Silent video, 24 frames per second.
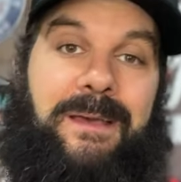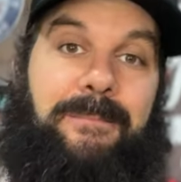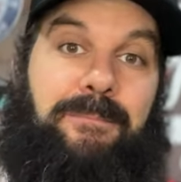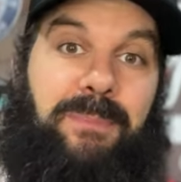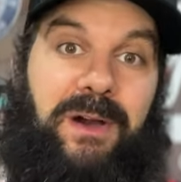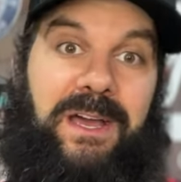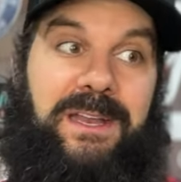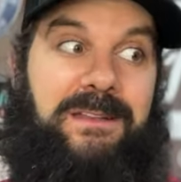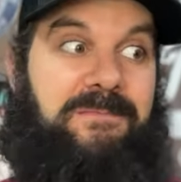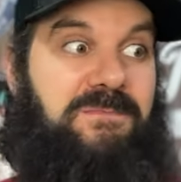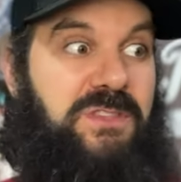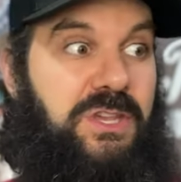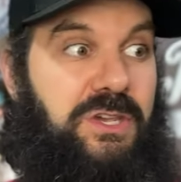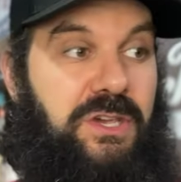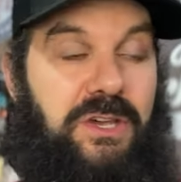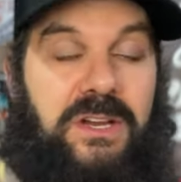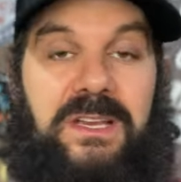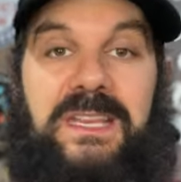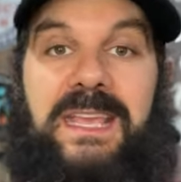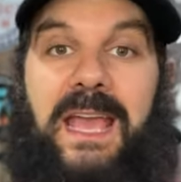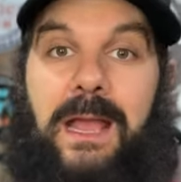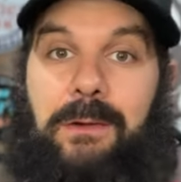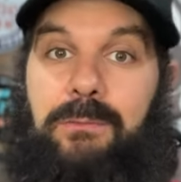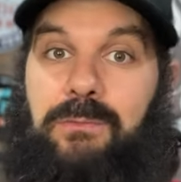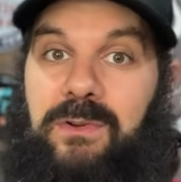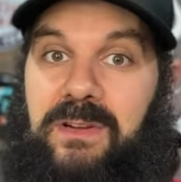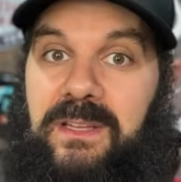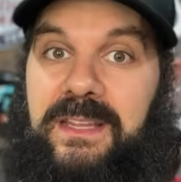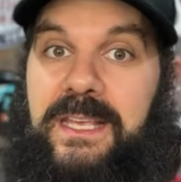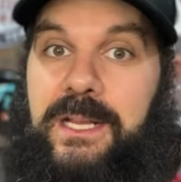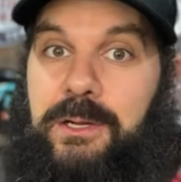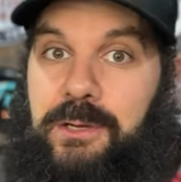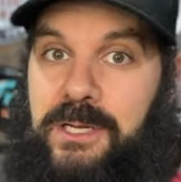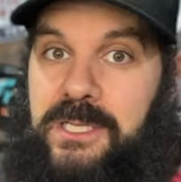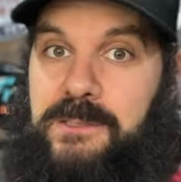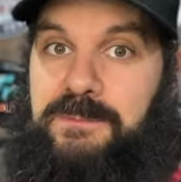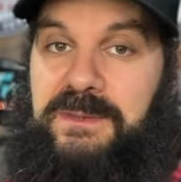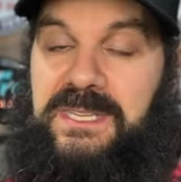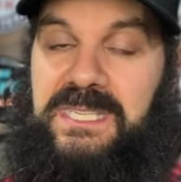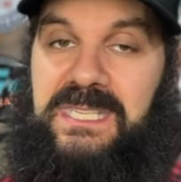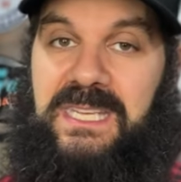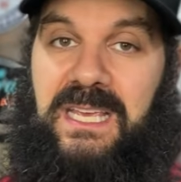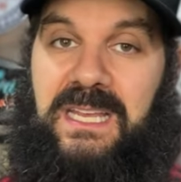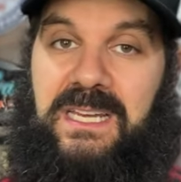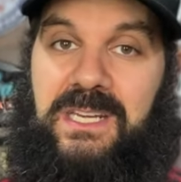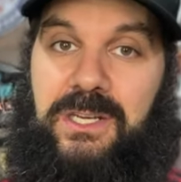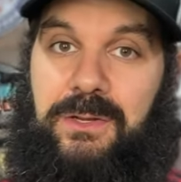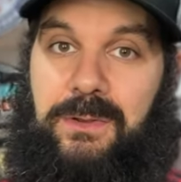but you could get really crispy
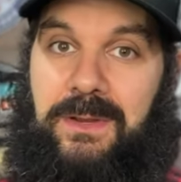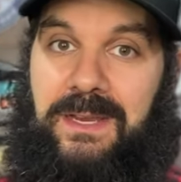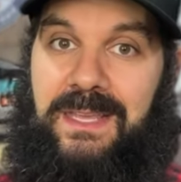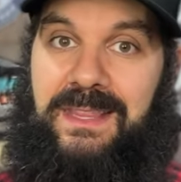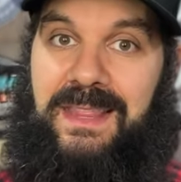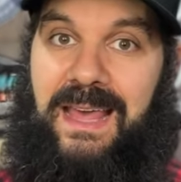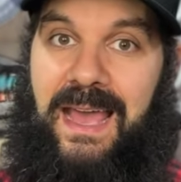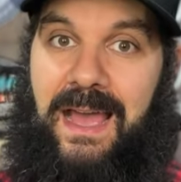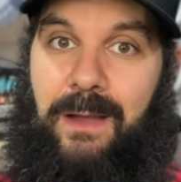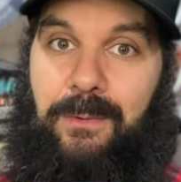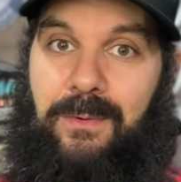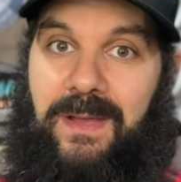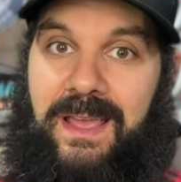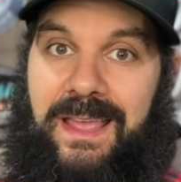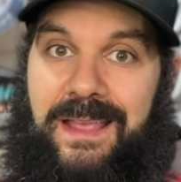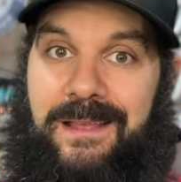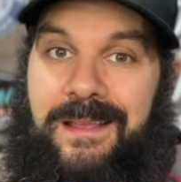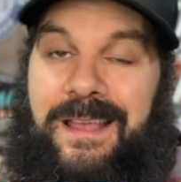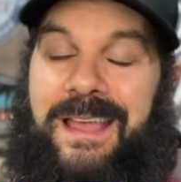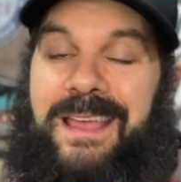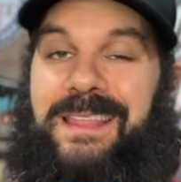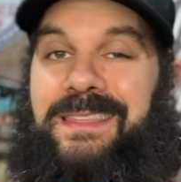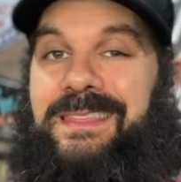skin doing it that way.